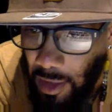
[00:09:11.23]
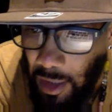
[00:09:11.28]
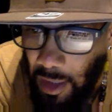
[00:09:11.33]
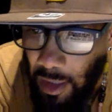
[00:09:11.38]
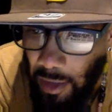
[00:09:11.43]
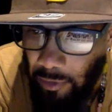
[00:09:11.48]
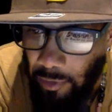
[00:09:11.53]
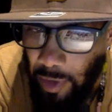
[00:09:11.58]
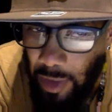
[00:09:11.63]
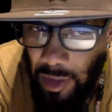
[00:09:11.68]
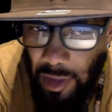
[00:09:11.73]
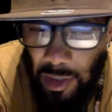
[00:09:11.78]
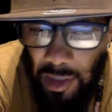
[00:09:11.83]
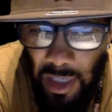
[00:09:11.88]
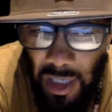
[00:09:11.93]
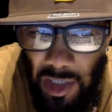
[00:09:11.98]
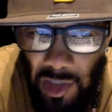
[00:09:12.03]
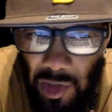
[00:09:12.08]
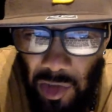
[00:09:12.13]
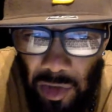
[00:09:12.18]
a
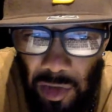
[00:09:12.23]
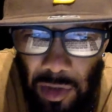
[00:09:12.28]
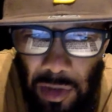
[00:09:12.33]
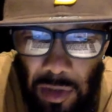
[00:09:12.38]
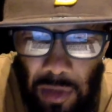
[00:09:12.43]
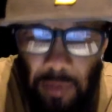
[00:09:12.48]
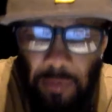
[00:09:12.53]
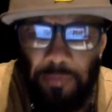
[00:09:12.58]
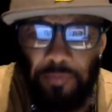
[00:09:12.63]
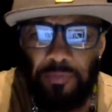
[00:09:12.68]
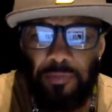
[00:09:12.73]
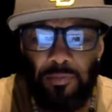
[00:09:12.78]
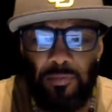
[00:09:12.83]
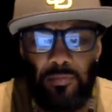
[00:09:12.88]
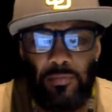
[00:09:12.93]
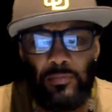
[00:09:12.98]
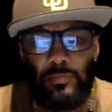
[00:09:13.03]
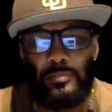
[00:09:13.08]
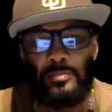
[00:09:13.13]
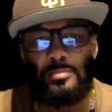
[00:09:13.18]
residential
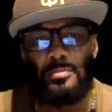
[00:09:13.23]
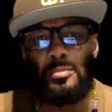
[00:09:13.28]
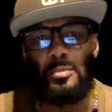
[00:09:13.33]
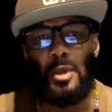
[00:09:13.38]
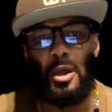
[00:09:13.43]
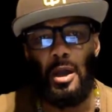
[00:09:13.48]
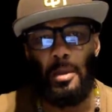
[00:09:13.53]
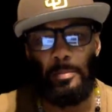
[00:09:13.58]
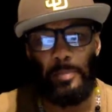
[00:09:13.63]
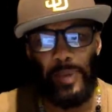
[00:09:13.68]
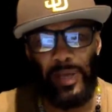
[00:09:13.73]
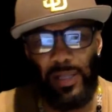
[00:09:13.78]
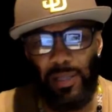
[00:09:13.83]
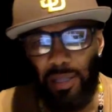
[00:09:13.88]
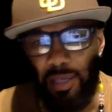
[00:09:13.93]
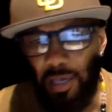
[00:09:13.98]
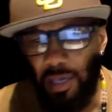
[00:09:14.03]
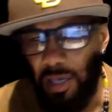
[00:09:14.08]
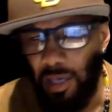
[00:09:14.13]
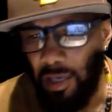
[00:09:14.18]
I'm
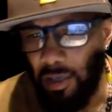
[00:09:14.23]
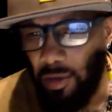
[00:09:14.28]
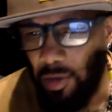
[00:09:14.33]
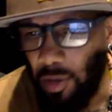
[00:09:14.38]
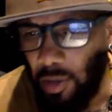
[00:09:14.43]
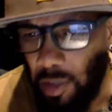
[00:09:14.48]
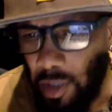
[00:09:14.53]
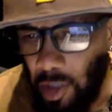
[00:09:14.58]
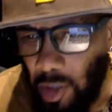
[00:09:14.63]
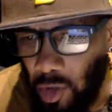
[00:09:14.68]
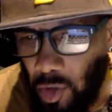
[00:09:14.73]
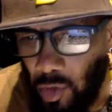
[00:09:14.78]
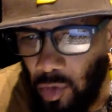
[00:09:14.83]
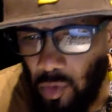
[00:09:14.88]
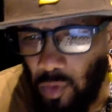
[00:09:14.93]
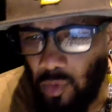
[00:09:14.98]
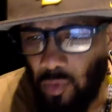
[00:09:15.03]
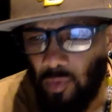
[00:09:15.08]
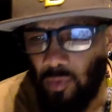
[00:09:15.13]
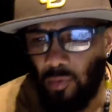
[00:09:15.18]
building here called the
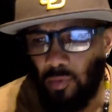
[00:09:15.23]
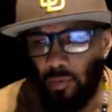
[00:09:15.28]
U,